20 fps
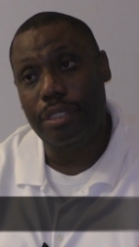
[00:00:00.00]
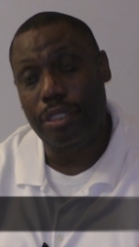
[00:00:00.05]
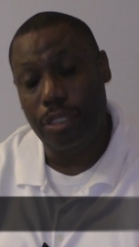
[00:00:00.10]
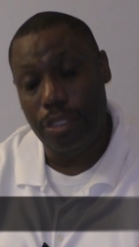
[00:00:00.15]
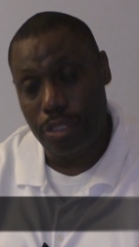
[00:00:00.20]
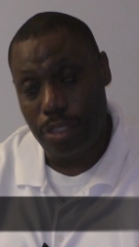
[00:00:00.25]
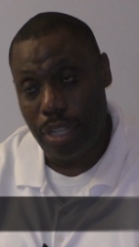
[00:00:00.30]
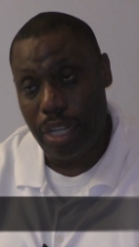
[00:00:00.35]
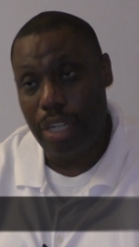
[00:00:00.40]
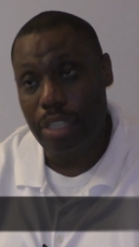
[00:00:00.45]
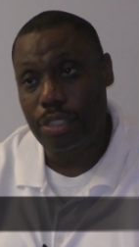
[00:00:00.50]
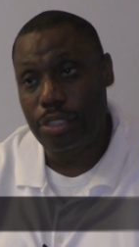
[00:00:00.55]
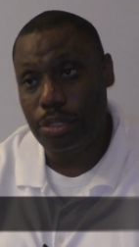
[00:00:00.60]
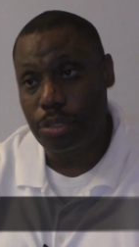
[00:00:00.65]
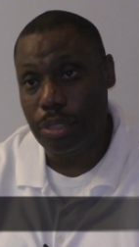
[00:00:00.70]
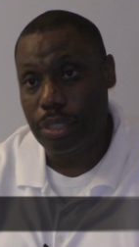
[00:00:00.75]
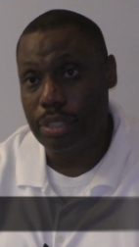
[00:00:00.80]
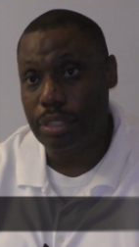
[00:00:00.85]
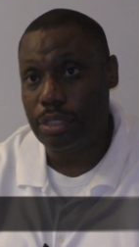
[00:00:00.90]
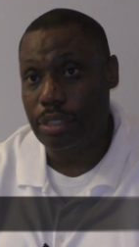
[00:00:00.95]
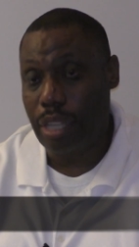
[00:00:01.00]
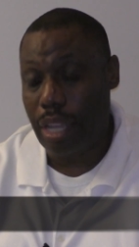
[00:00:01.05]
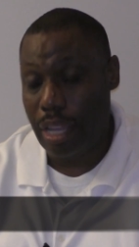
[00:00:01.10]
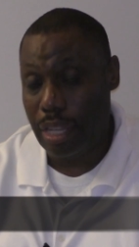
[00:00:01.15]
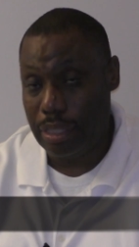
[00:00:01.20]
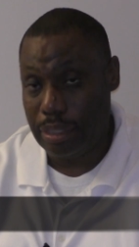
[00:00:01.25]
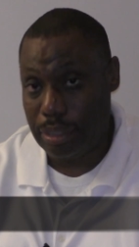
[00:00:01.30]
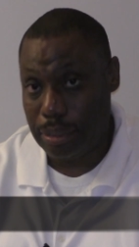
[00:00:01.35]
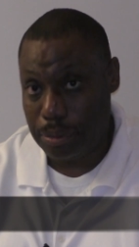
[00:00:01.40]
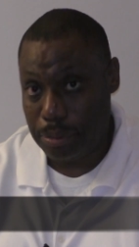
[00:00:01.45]
Try to do as
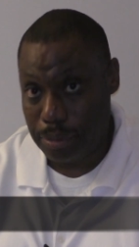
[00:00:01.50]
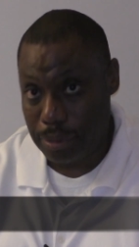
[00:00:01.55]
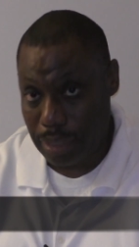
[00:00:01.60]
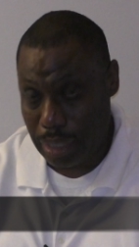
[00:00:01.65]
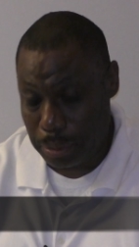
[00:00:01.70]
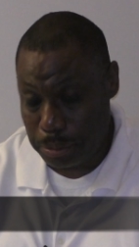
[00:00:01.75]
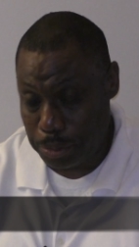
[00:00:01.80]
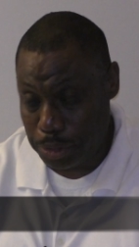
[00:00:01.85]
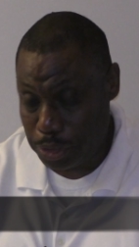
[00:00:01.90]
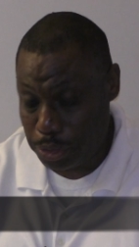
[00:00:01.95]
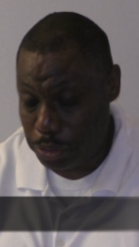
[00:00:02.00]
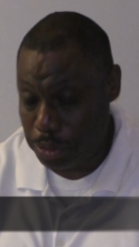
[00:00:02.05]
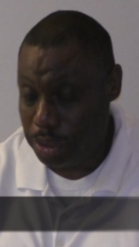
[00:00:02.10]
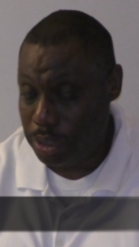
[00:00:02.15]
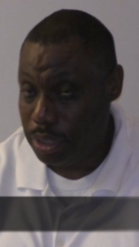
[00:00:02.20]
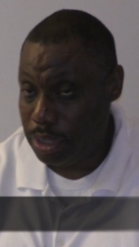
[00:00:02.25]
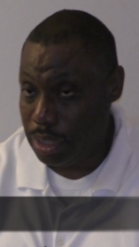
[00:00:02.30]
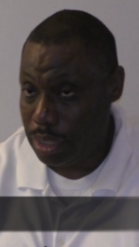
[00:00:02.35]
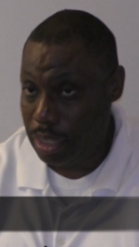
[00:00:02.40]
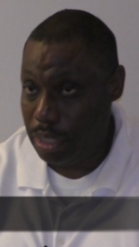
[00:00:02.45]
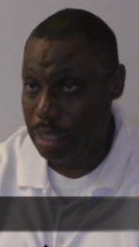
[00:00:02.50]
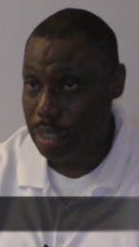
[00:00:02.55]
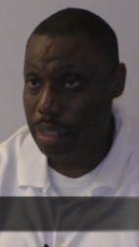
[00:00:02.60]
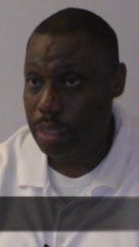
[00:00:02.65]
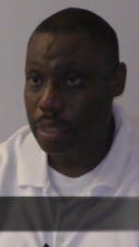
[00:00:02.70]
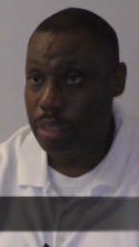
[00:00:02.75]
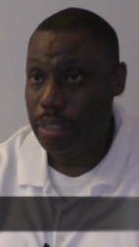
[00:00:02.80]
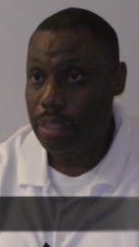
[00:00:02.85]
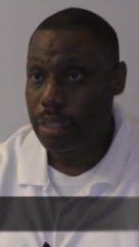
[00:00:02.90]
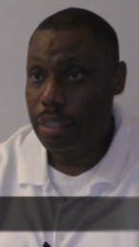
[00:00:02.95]
I'm showing you now.
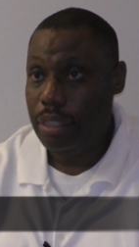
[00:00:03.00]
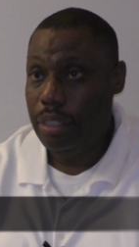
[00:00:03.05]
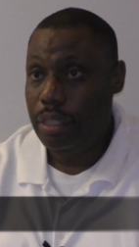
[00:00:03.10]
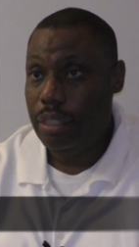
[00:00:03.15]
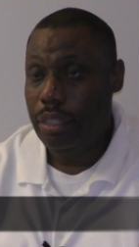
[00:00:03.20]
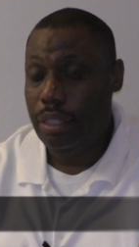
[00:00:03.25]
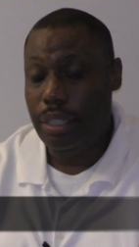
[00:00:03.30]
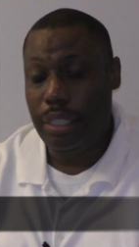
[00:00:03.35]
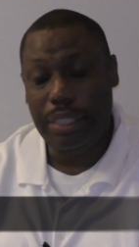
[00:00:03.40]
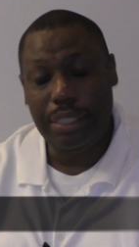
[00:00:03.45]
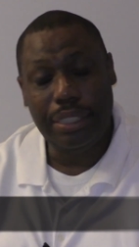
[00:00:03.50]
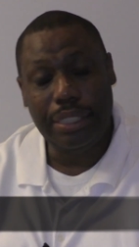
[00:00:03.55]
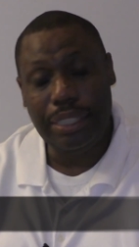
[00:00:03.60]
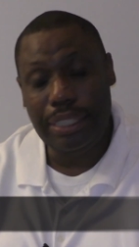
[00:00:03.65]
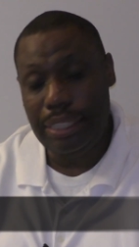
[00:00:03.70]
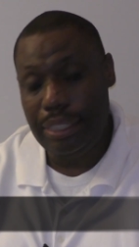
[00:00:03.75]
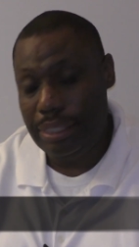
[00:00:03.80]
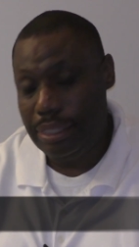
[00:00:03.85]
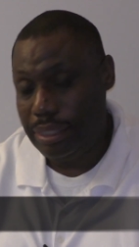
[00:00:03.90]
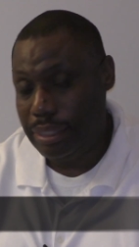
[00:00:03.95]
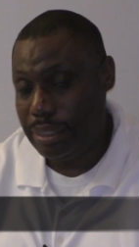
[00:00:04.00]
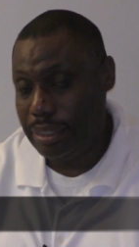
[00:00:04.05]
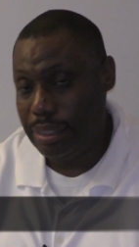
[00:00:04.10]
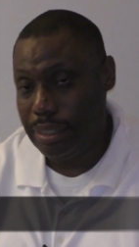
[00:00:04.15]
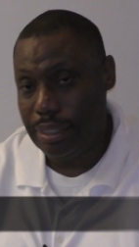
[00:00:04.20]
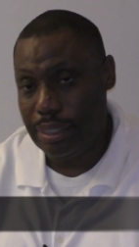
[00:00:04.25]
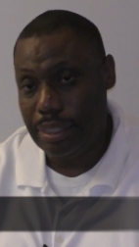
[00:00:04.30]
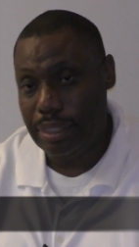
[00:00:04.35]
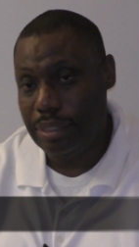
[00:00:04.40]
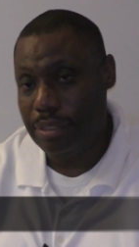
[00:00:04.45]
It's easier.
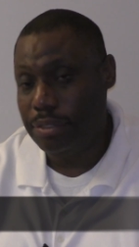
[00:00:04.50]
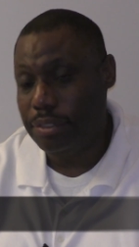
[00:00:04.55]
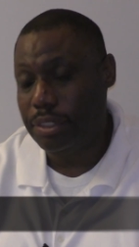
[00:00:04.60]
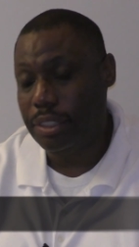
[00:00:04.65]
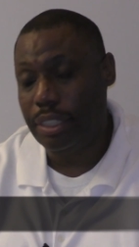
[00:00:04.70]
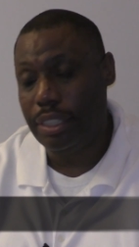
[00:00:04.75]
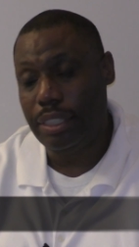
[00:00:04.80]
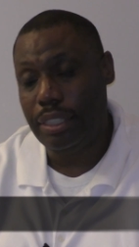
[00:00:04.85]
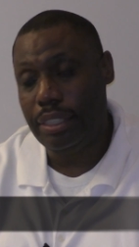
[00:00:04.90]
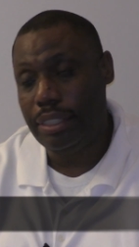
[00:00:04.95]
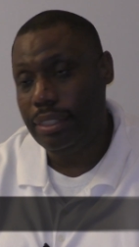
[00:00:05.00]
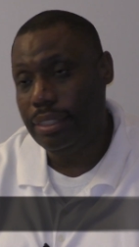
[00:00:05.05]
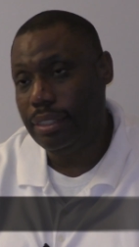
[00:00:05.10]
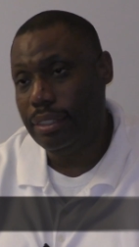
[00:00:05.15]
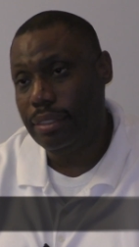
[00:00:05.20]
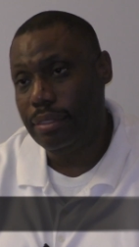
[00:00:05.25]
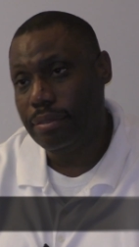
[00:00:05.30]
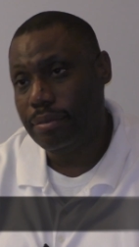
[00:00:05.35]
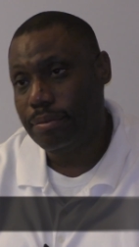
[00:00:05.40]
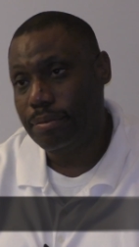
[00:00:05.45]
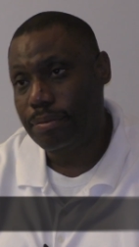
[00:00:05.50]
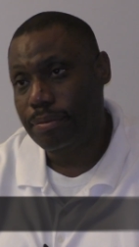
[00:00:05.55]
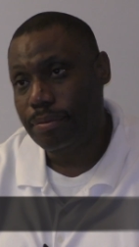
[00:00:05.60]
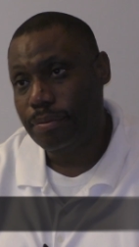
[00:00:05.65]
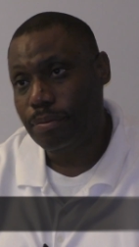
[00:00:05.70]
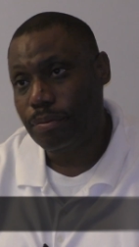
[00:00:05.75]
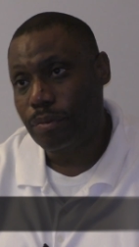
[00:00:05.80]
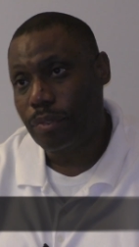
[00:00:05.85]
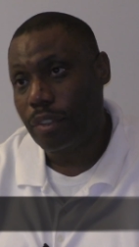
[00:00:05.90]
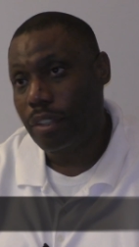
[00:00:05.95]
It's very easy
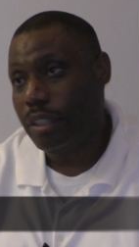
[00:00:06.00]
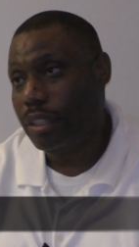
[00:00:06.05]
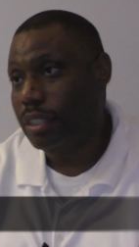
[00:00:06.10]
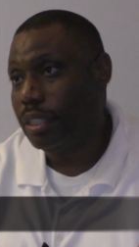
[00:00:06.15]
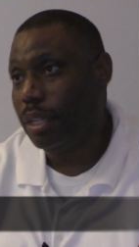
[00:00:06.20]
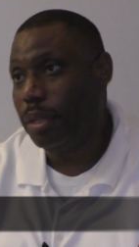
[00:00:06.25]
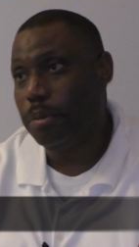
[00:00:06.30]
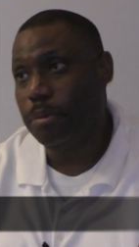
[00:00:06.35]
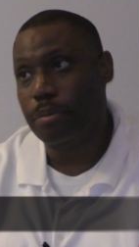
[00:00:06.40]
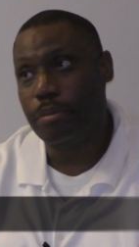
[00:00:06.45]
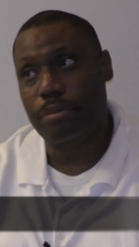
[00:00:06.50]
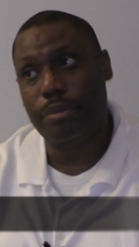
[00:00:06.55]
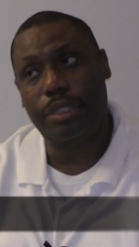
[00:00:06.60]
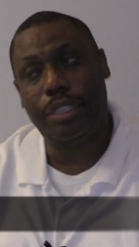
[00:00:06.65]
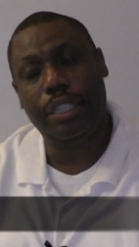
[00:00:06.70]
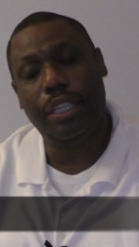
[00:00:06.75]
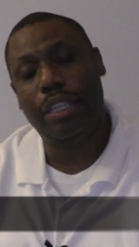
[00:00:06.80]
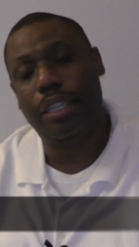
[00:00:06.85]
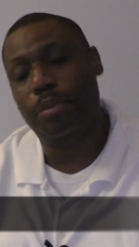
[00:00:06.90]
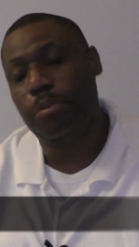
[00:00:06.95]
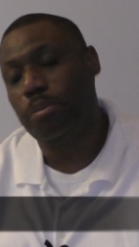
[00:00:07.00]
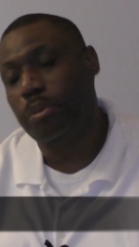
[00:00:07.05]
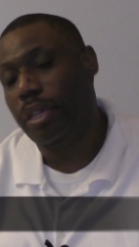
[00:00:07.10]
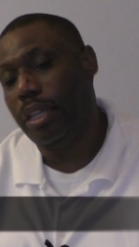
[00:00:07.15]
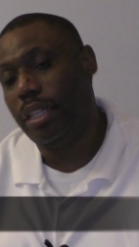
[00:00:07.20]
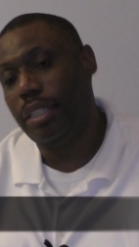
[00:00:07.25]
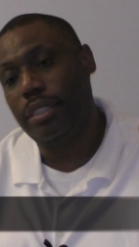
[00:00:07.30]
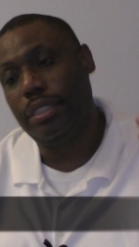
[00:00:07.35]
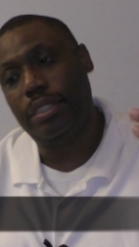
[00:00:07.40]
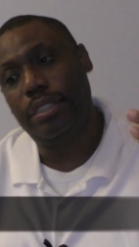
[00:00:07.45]
because I'm taking
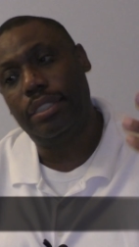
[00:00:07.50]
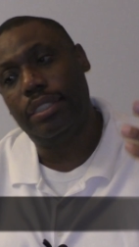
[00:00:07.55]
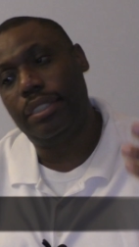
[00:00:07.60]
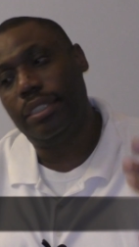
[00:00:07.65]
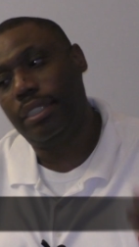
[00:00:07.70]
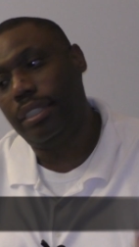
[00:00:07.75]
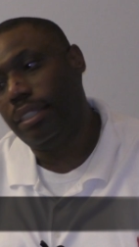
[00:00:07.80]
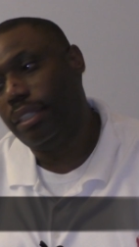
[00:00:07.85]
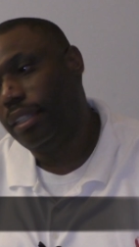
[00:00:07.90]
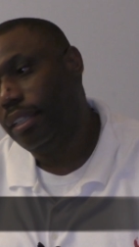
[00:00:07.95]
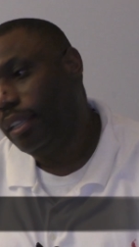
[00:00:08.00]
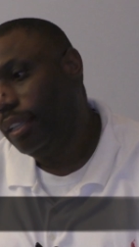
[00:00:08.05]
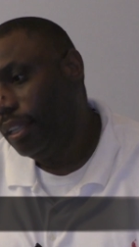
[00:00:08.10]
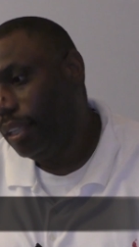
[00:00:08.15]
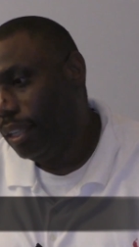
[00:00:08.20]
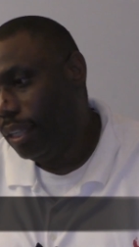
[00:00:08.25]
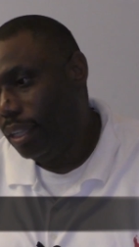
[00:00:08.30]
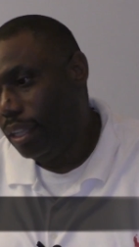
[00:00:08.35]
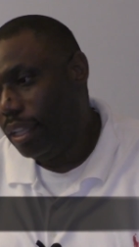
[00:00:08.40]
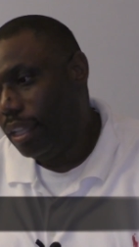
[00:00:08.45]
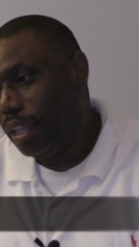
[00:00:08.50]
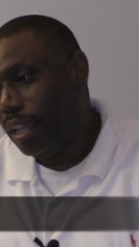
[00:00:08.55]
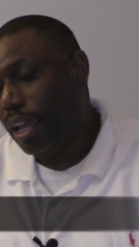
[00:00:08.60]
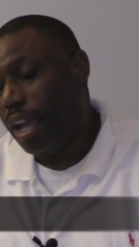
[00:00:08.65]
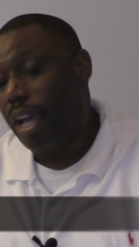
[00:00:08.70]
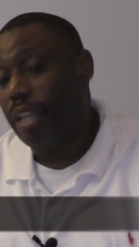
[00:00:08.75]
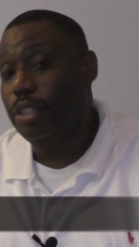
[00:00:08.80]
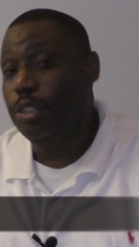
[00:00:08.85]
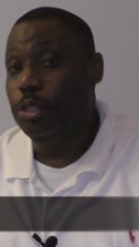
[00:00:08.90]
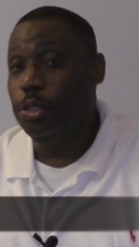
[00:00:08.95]
medicine and
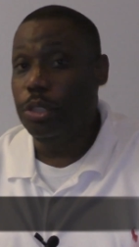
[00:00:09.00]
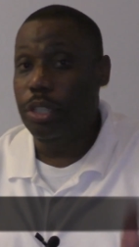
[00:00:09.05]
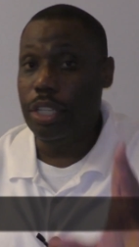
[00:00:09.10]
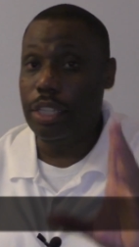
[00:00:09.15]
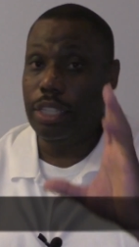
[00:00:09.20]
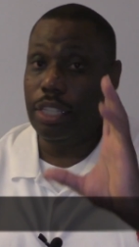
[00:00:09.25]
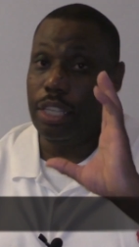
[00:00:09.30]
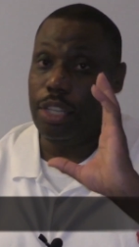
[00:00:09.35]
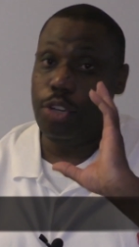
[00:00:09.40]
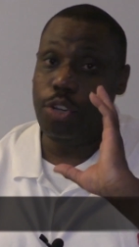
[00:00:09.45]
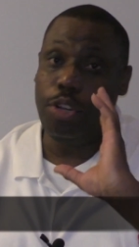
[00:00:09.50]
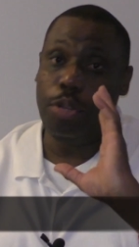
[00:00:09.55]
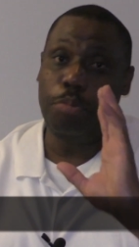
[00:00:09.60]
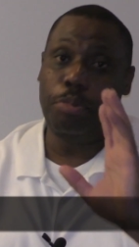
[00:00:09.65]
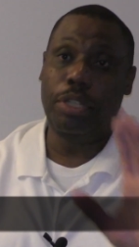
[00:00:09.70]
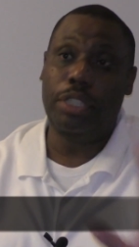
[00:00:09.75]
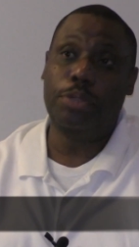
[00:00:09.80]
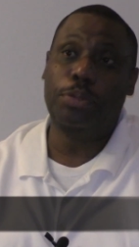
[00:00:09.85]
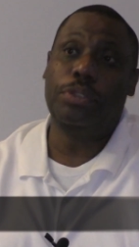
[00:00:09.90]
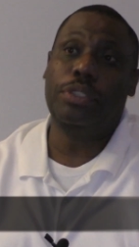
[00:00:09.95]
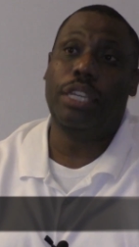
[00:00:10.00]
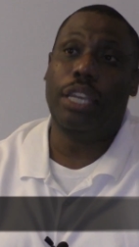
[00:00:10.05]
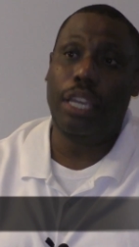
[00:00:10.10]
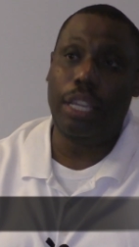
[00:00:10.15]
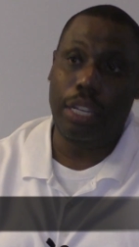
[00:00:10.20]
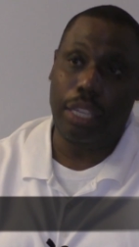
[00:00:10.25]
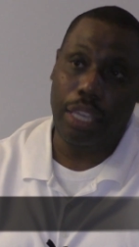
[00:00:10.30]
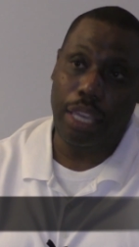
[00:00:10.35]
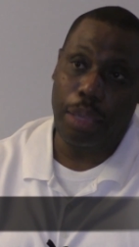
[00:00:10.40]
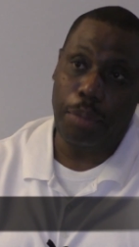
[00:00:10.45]
I do get to get on the bus with the
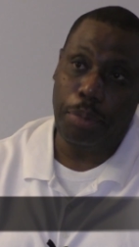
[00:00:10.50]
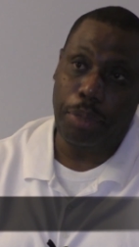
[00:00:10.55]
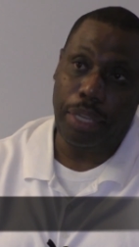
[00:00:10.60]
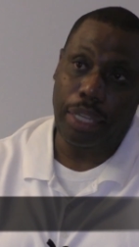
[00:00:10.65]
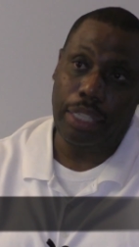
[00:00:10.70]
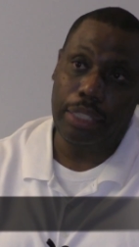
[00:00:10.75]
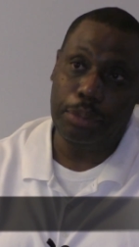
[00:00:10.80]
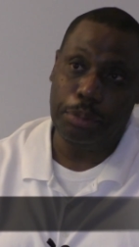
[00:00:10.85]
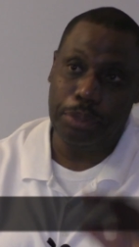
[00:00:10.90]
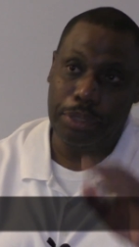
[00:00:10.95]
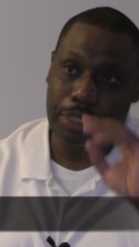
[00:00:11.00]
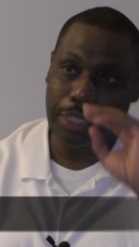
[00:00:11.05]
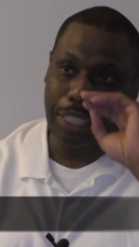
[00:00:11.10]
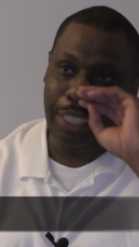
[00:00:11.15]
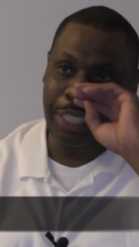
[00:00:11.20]
handicap pass, but